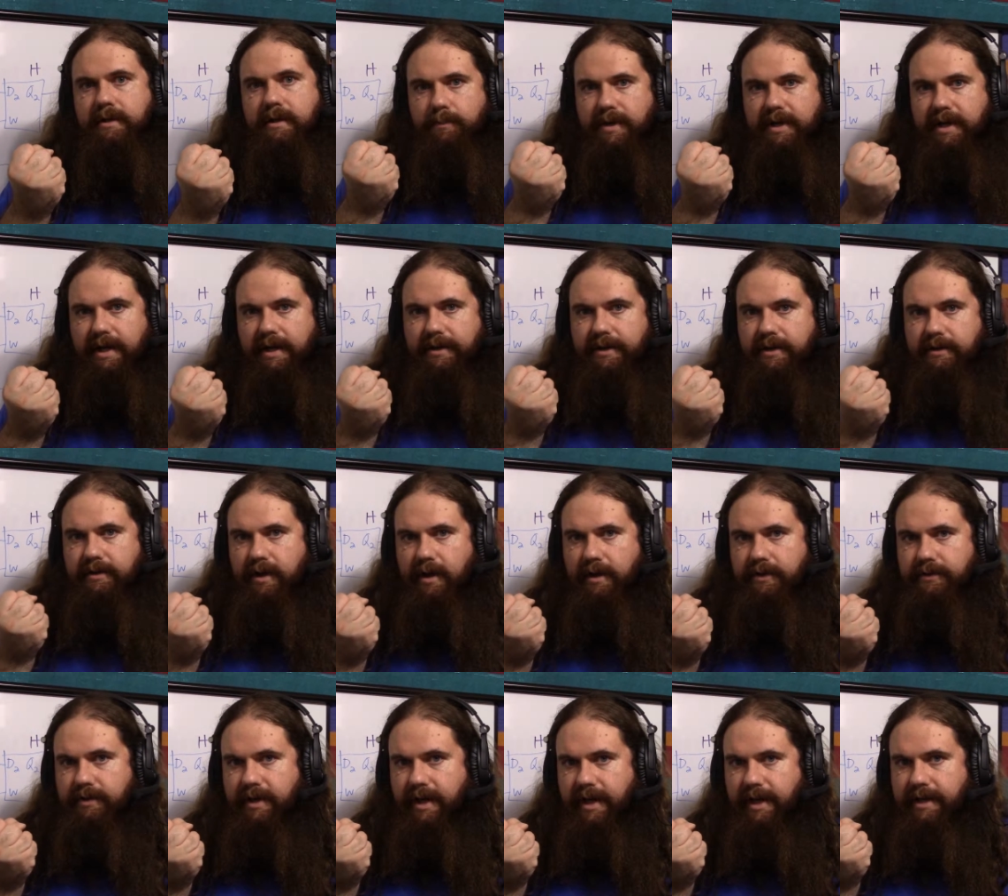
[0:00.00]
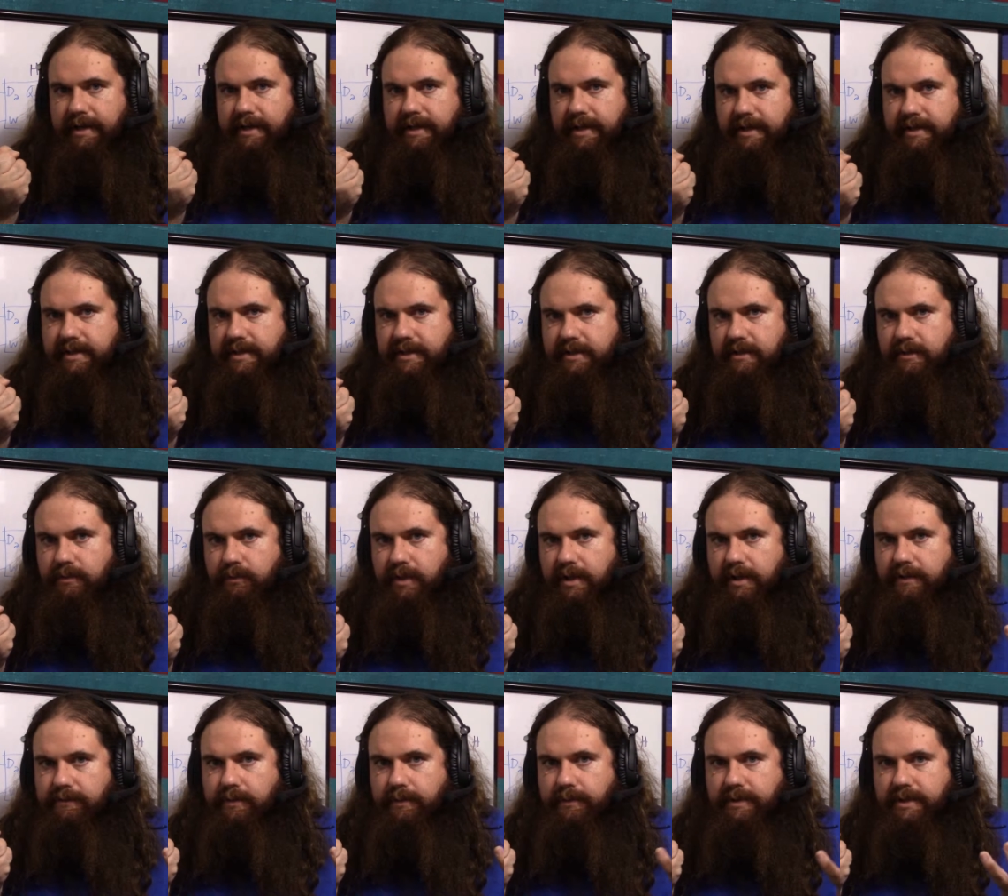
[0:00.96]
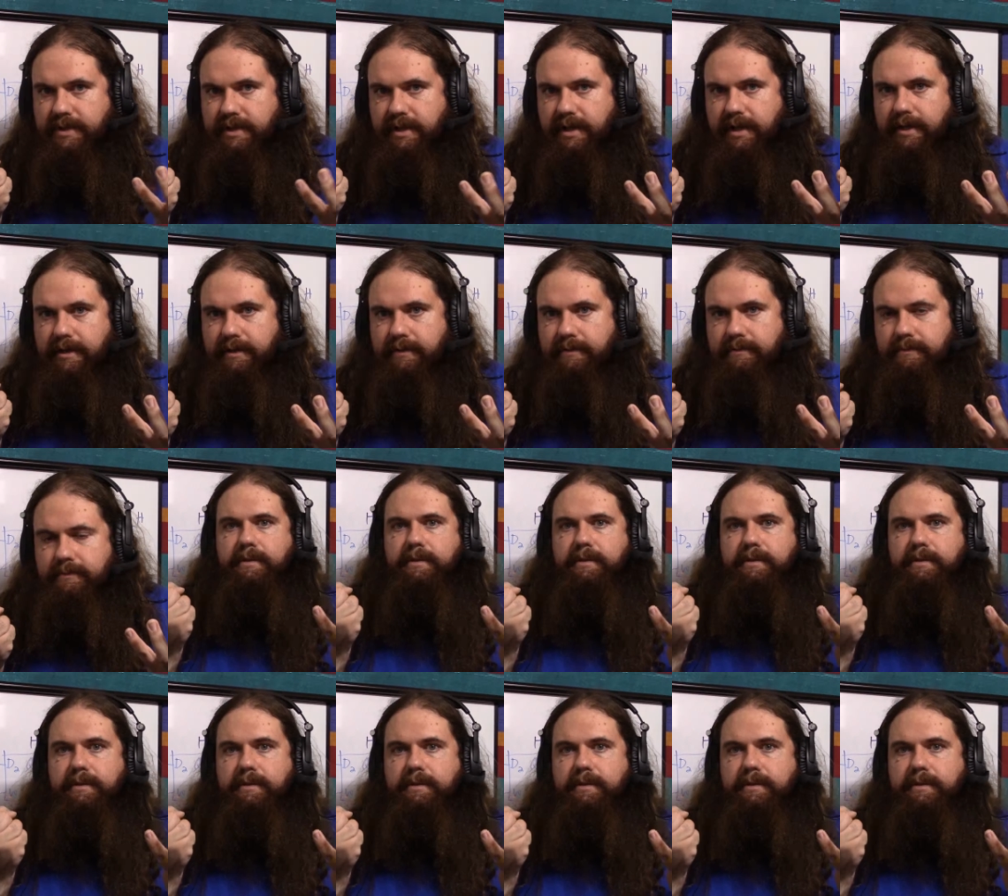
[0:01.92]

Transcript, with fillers: but in their other hand is still whatever was there.